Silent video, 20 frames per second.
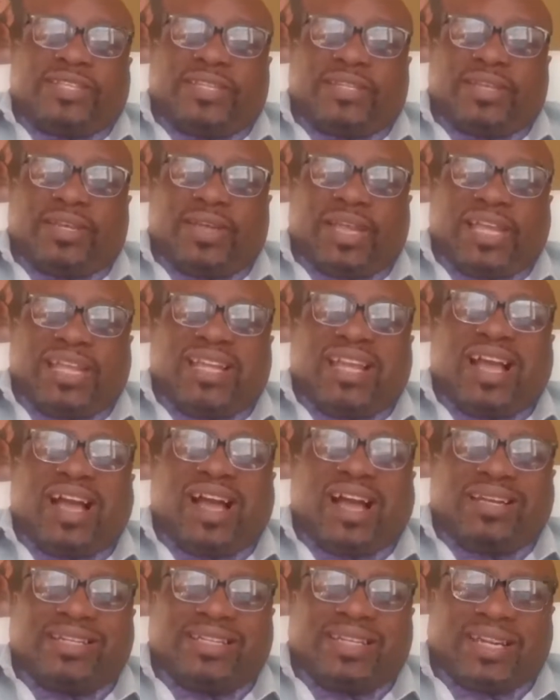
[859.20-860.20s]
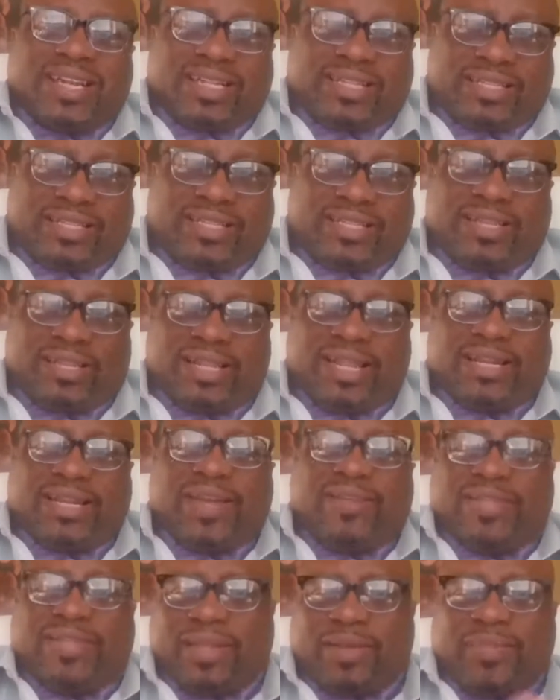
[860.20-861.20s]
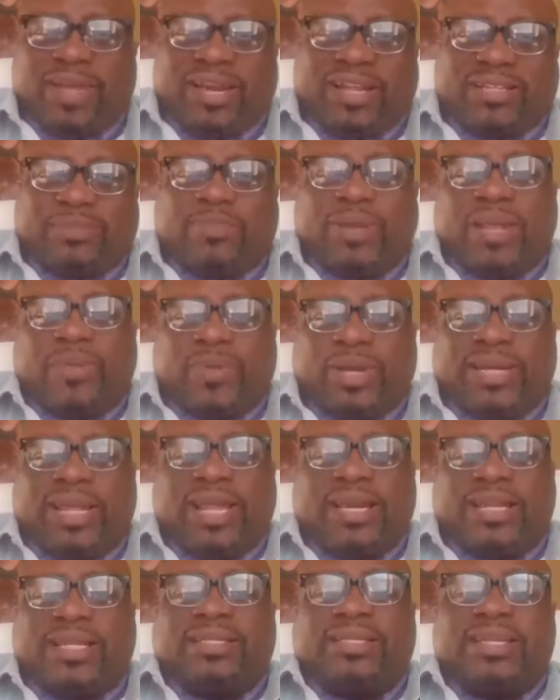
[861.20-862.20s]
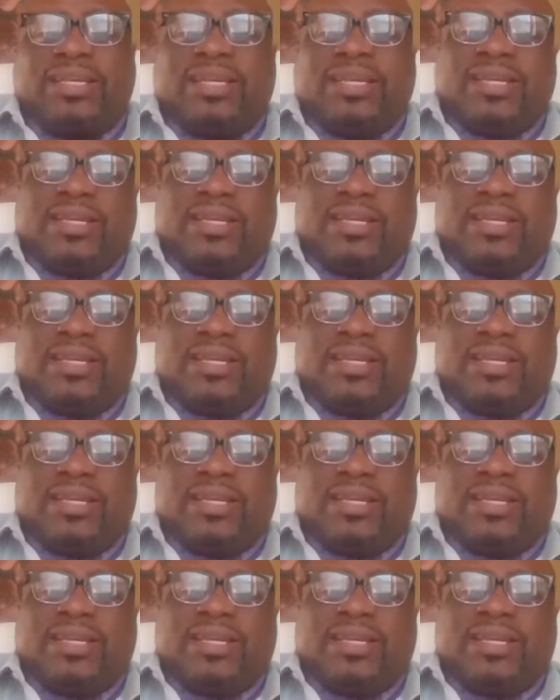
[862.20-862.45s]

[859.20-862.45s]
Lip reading: this incontinence that they have, I think I'm going to explain what that is.